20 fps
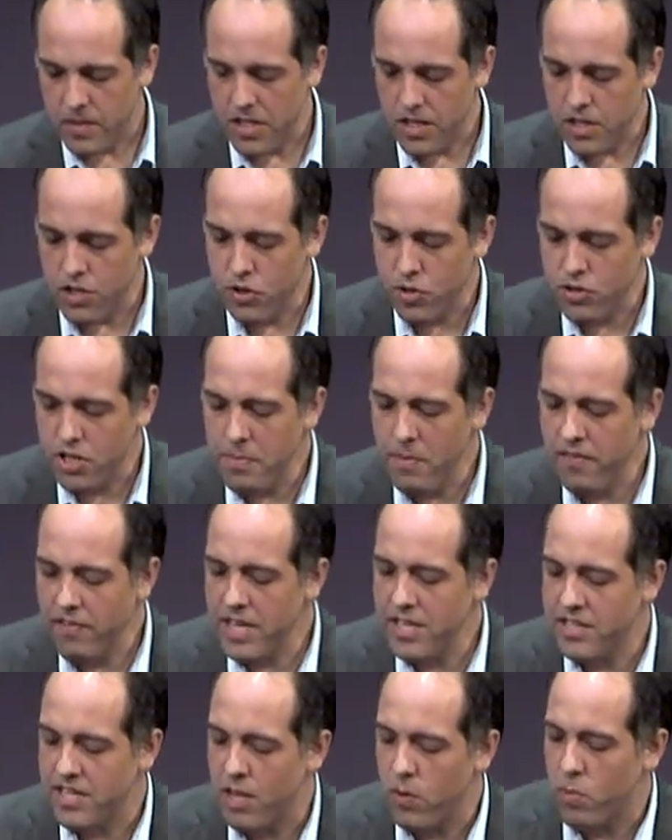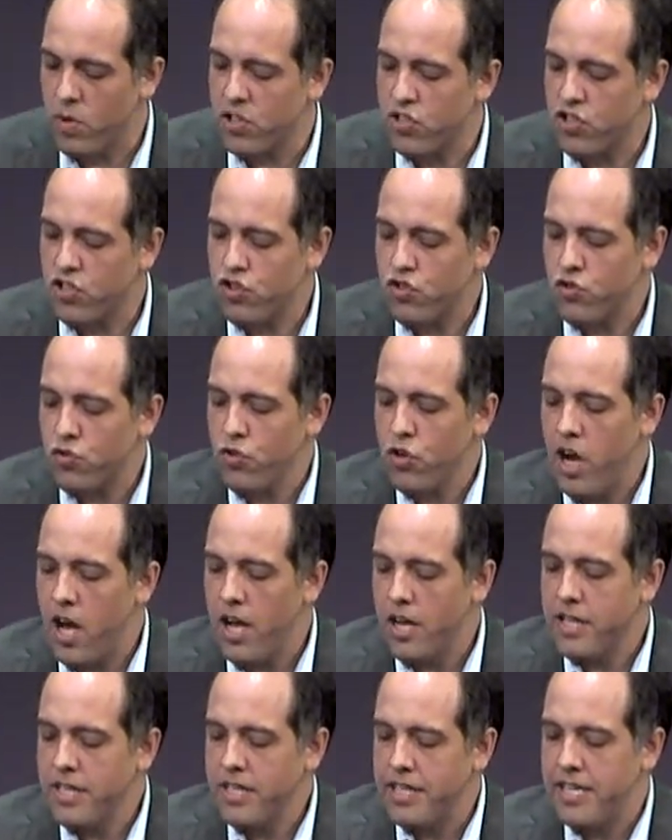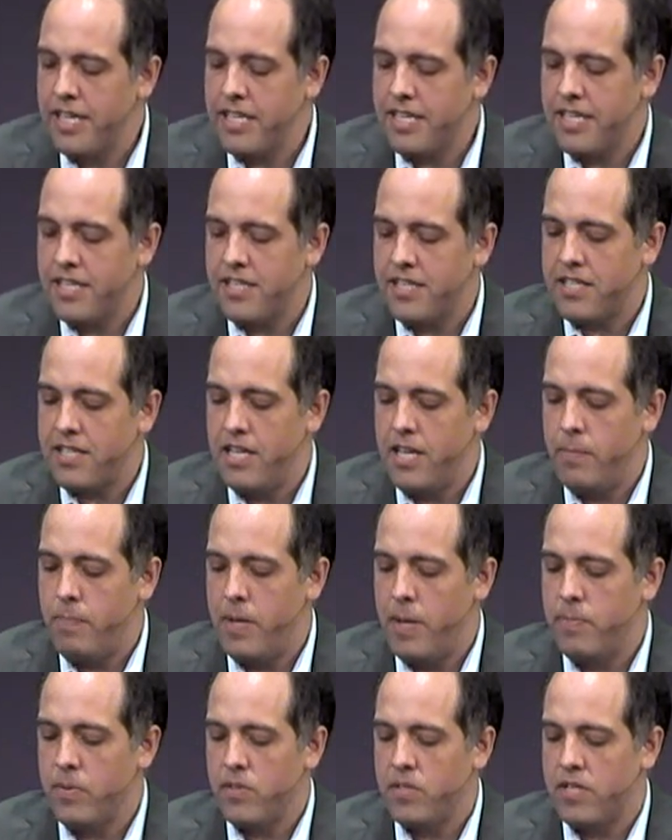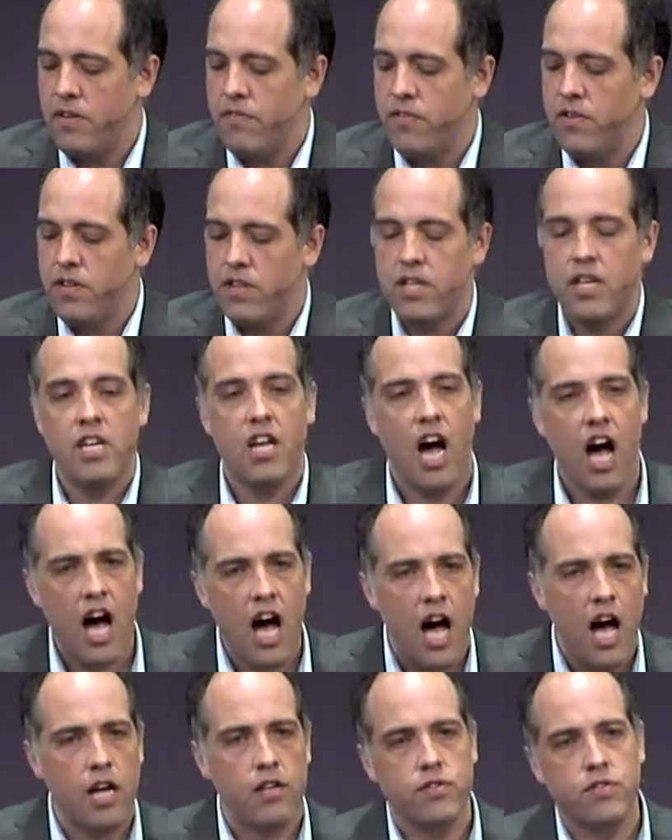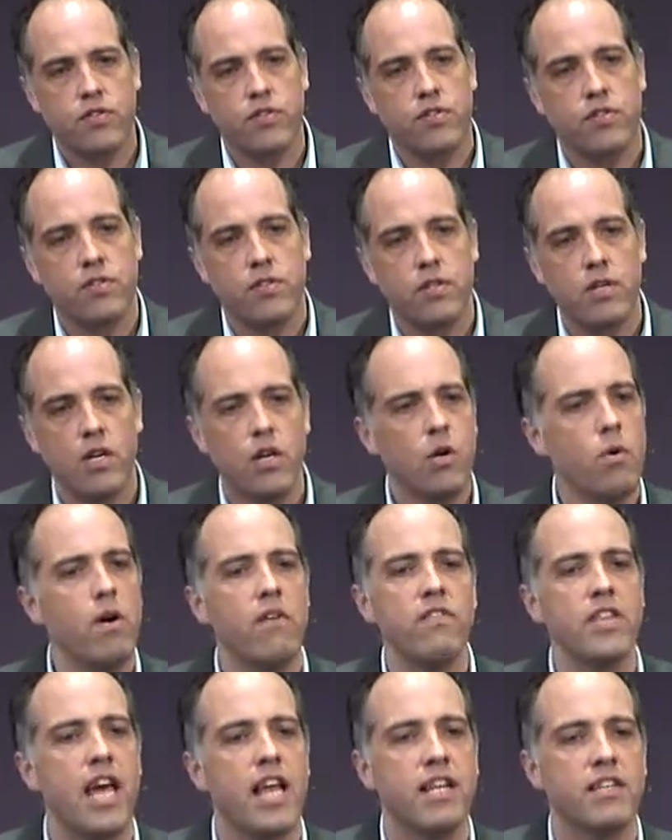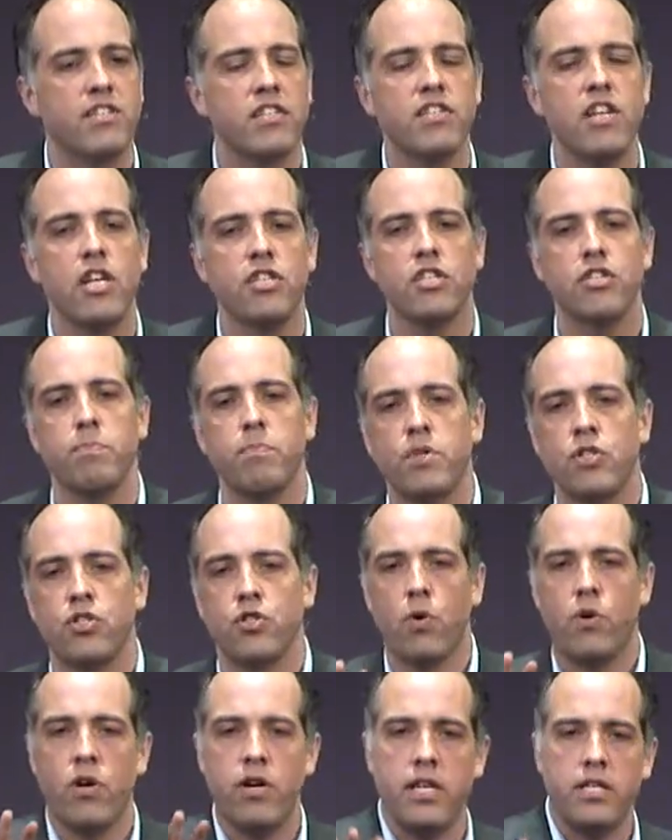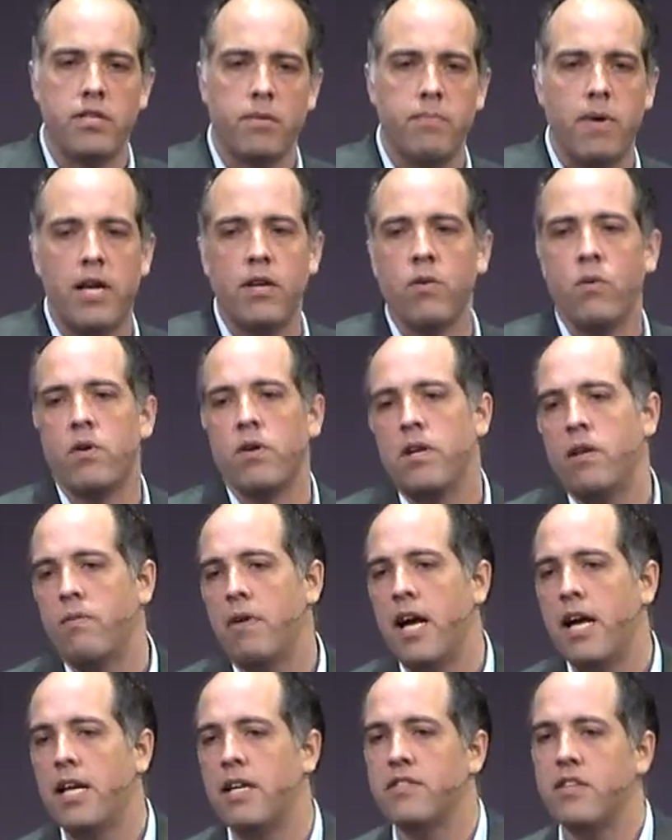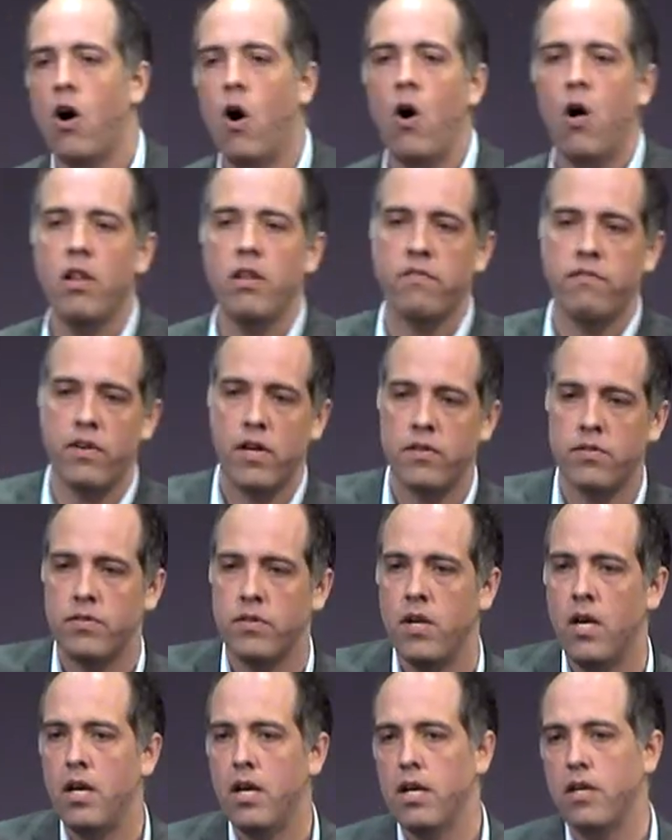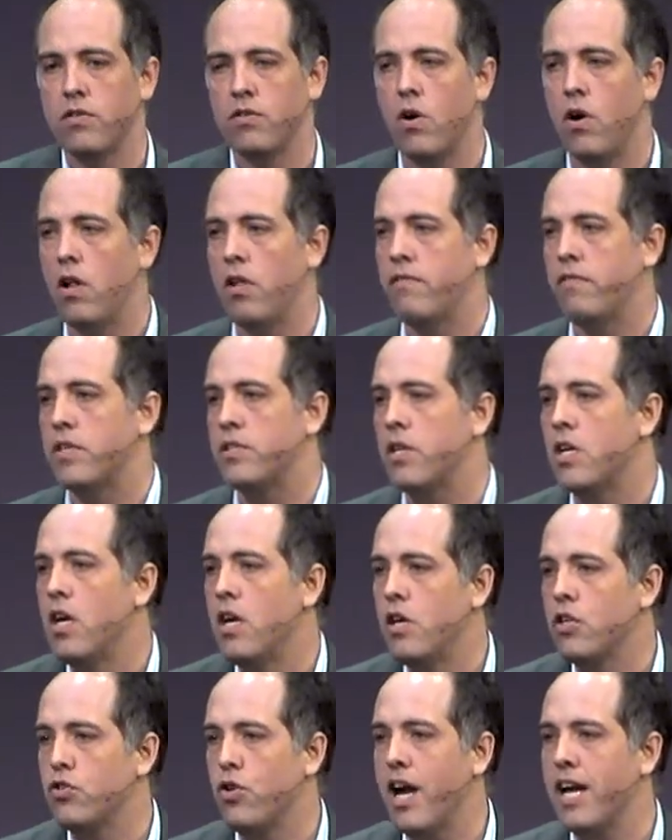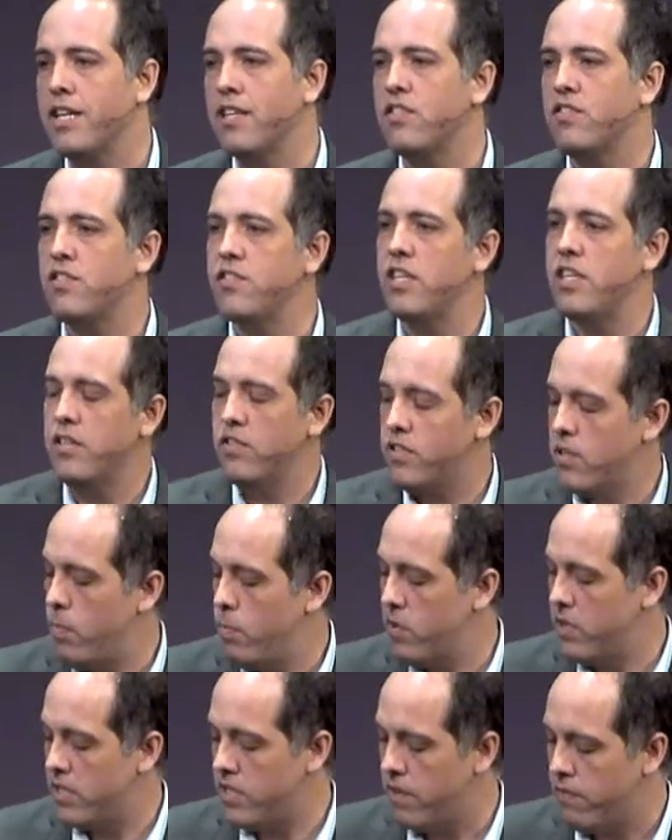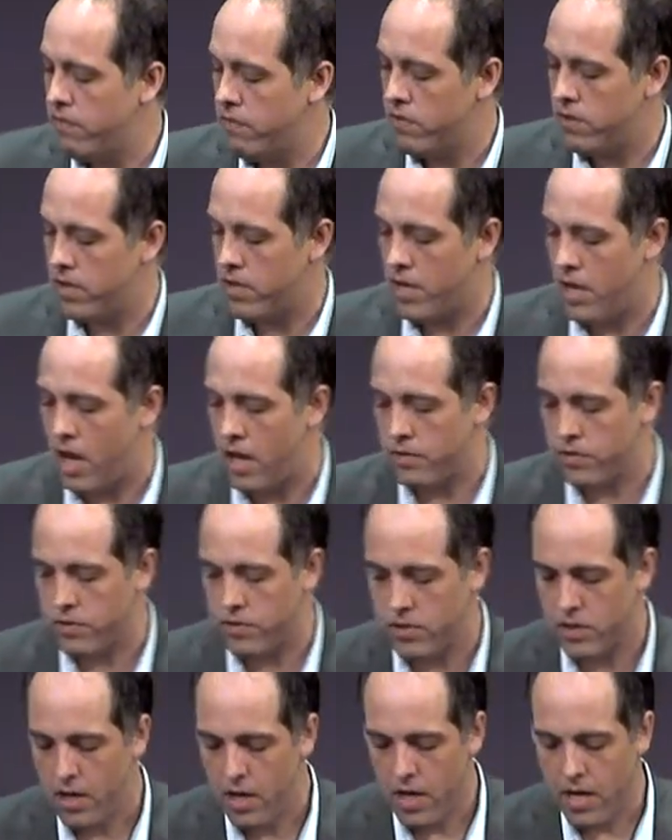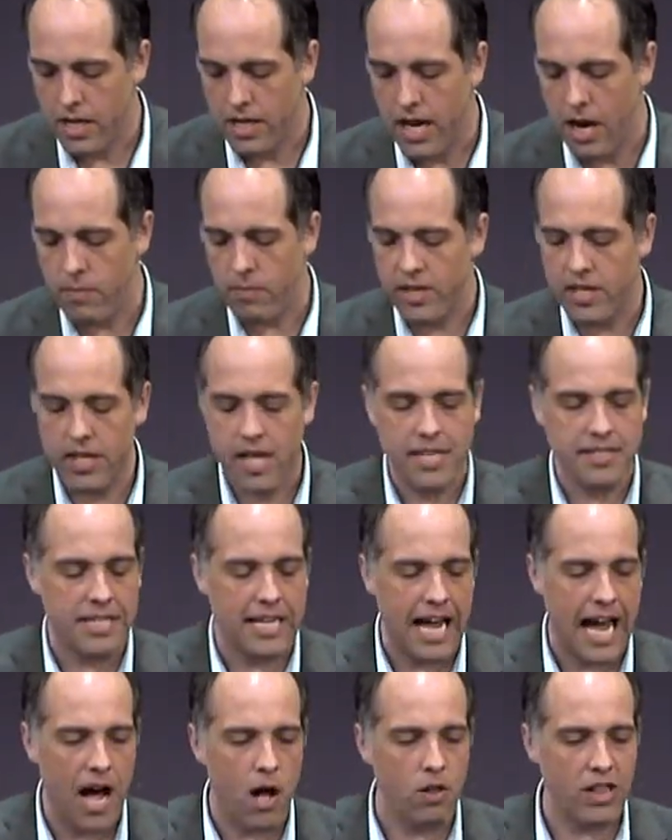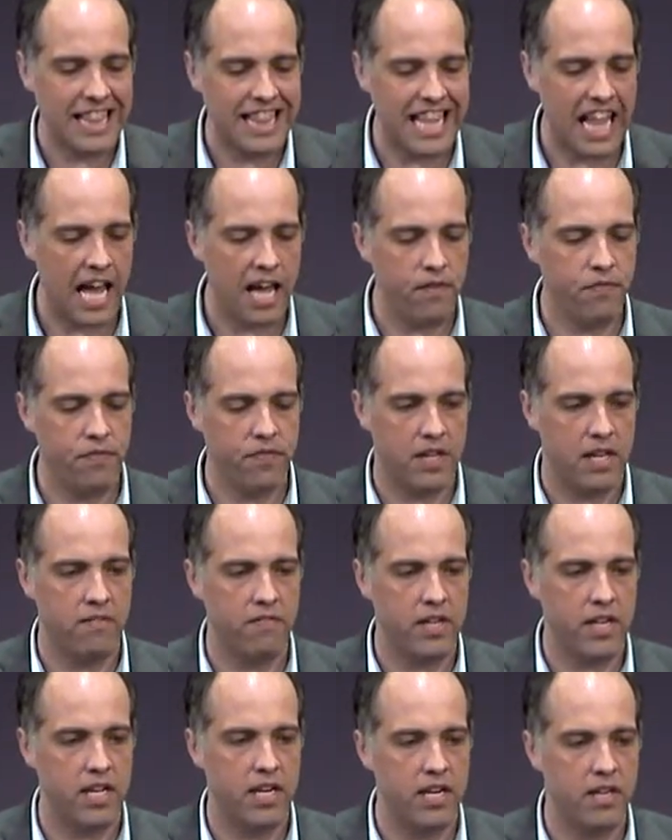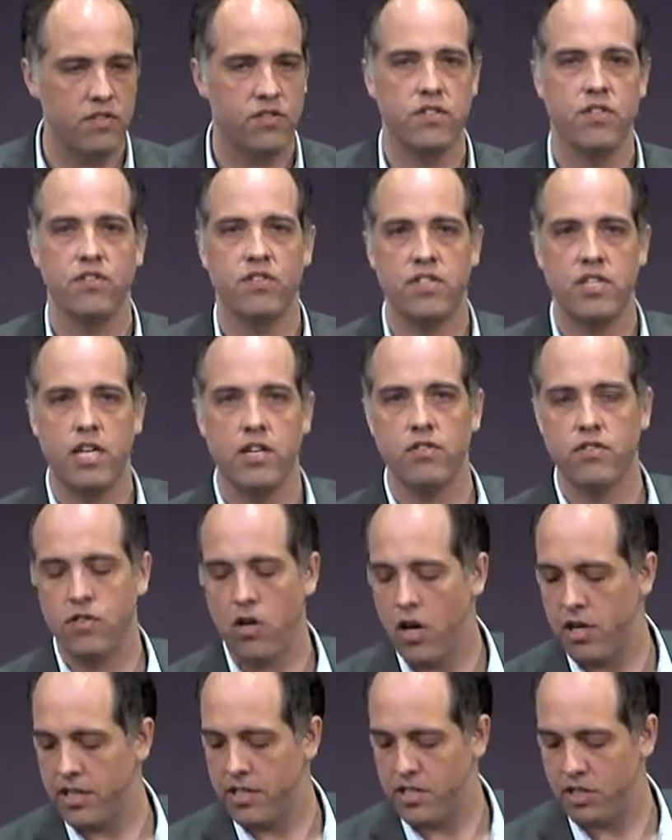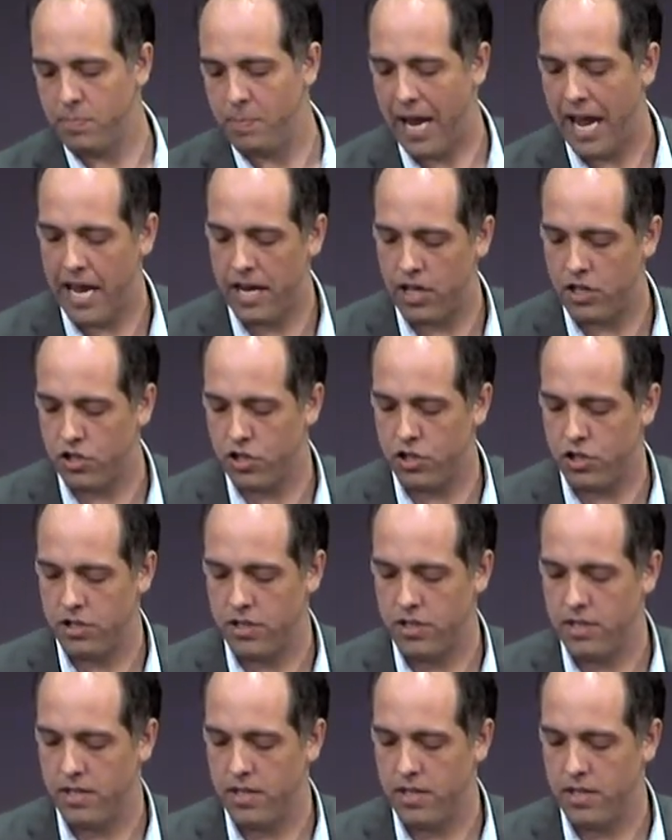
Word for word: so some of it is that we're struggling to see people different than us. Whoever that is, it's not just majority to minority, right? It's all of us. It's all of us trying to see someone different than us, not realizing how life-giving it is to sing a song in Spanish,